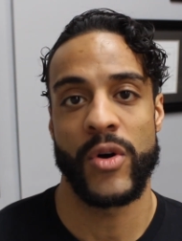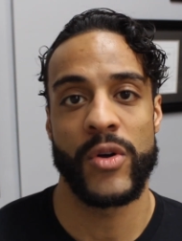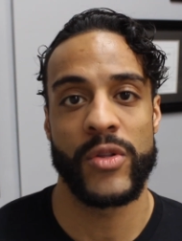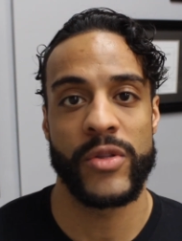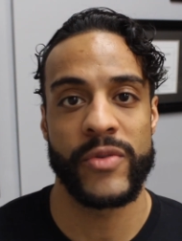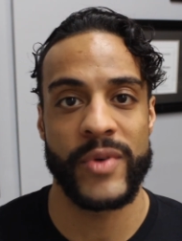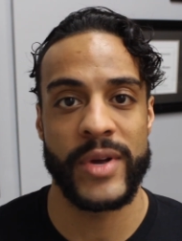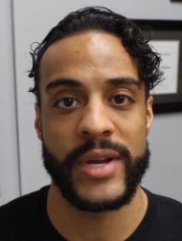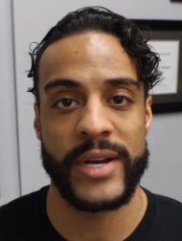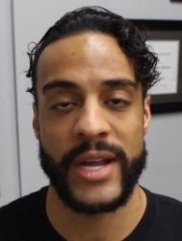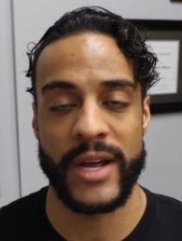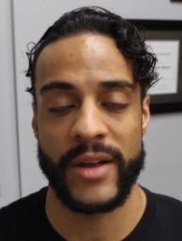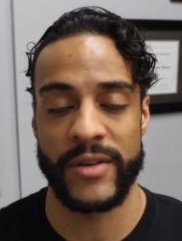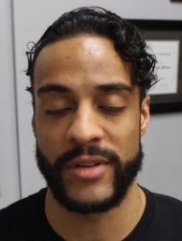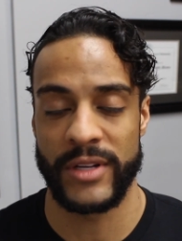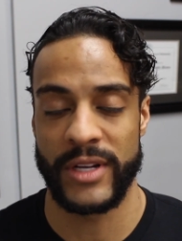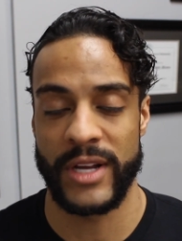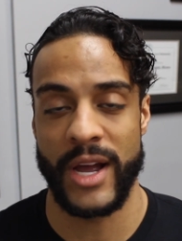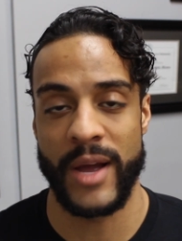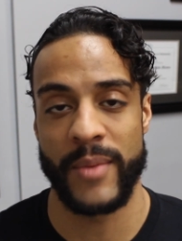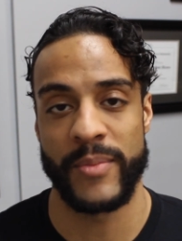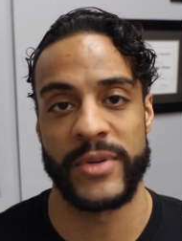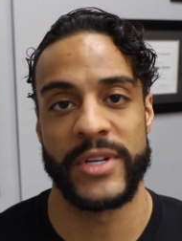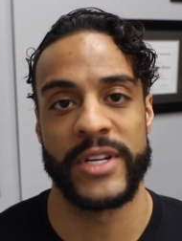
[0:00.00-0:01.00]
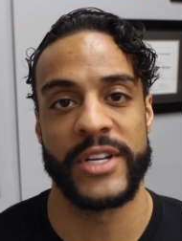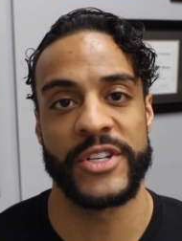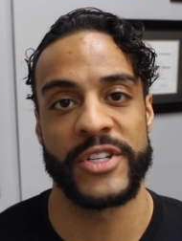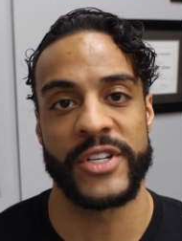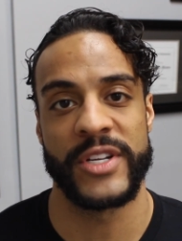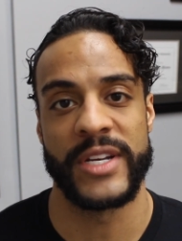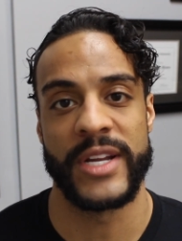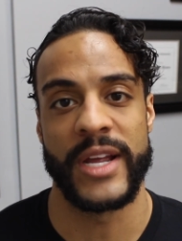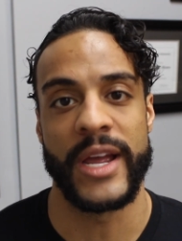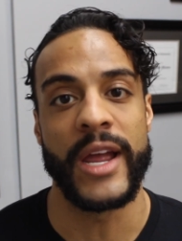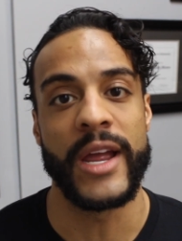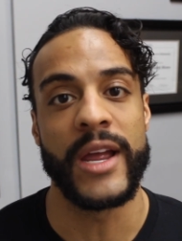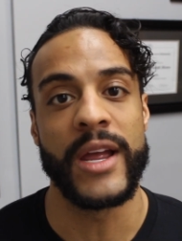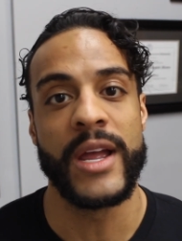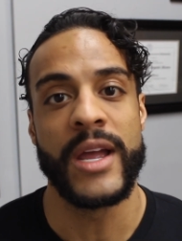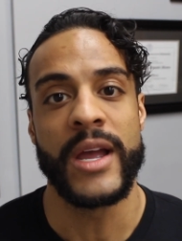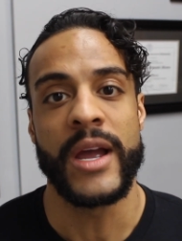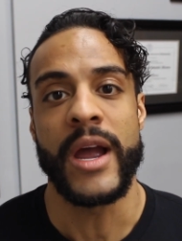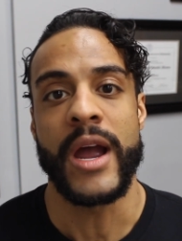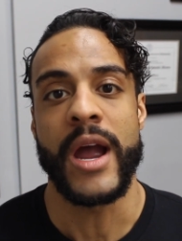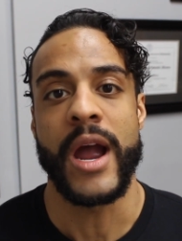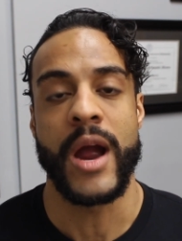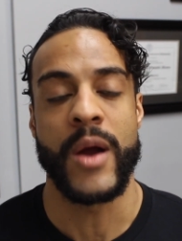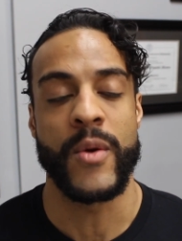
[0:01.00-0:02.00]
all the way down to competition day,
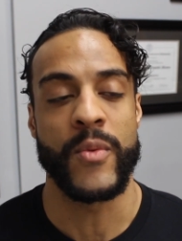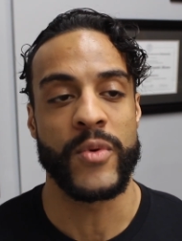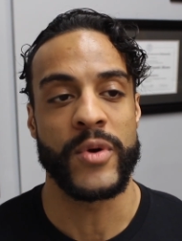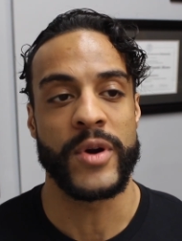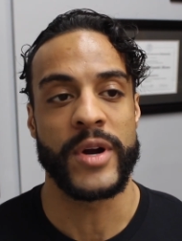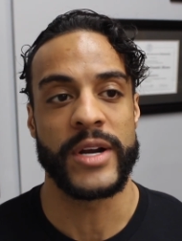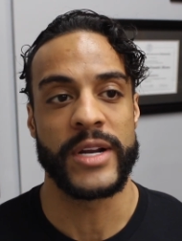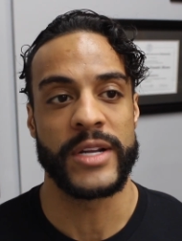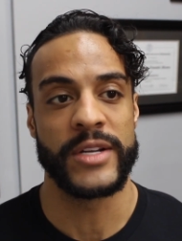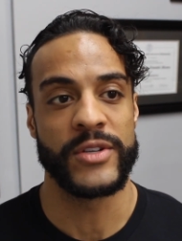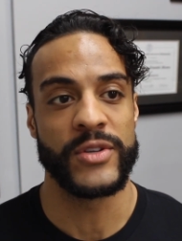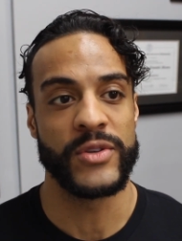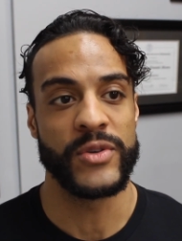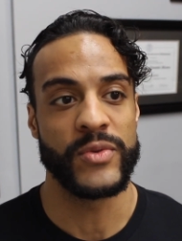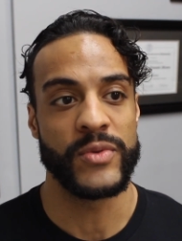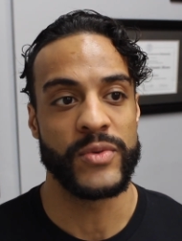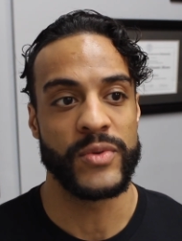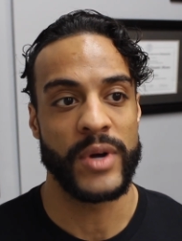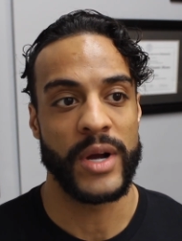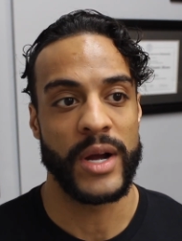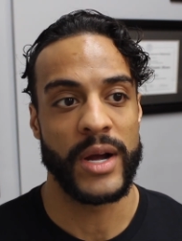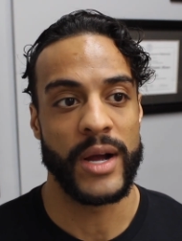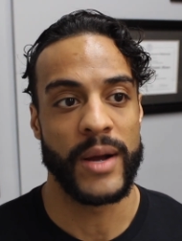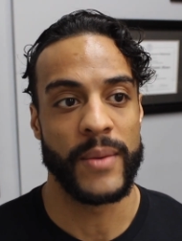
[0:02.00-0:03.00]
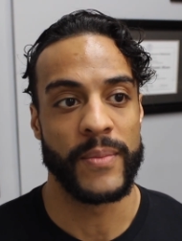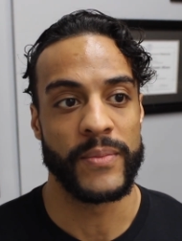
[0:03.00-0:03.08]
and we're going to do